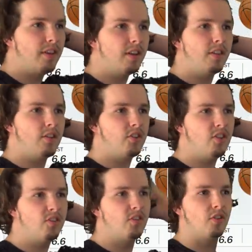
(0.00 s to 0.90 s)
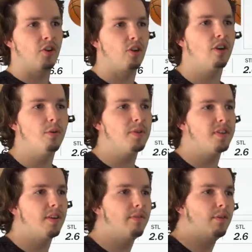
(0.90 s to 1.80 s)
the end of the season. Curry with
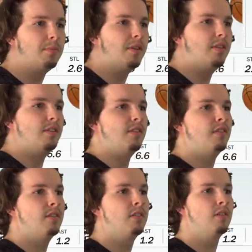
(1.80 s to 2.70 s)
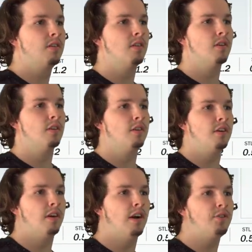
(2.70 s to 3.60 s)
the MVP.
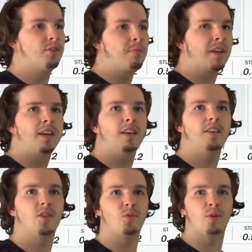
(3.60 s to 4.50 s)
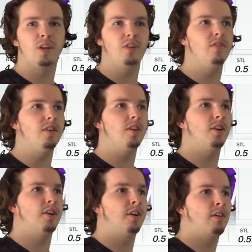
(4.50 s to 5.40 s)
Elton McInnes, Rookie of the
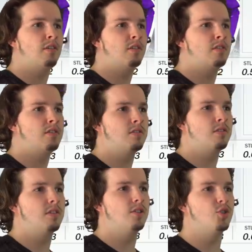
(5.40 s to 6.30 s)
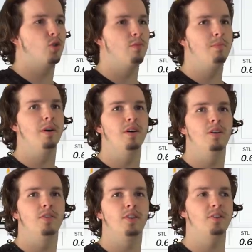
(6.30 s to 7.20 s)
Year. Jordan Bell,
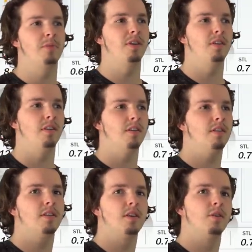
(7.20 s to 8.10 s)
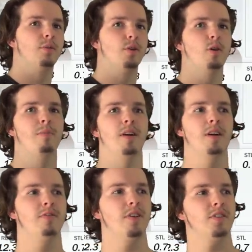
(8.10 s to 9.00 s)
6-man. Rudy
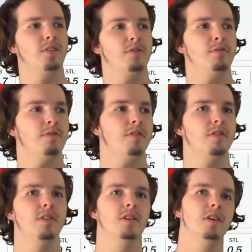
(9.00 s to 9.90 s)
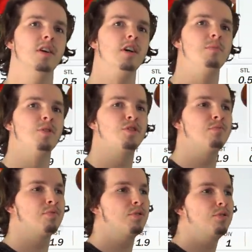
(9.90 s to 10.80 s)
Gobert, defensive. Most
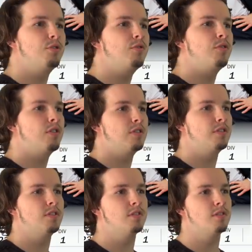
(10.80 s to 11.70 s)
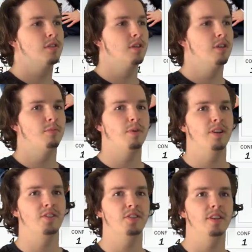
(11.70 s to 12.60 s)
improved,
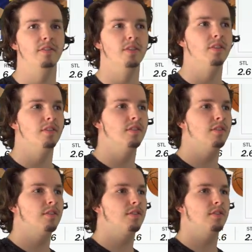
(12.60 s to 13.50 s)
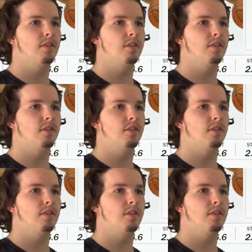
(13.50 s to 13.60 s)
Brad Stevens.